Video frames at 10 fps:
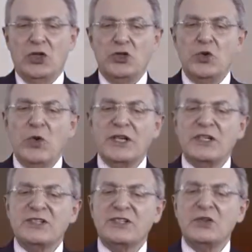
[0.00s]
To
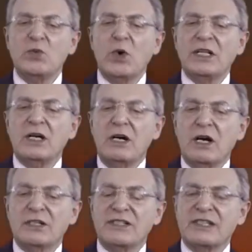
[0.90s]
understand what
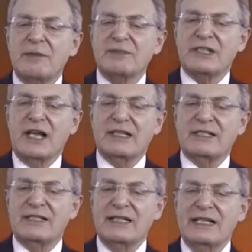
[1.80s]
are stem
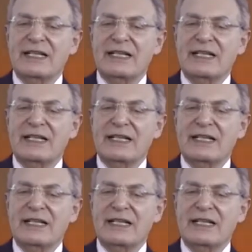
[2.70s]
cells,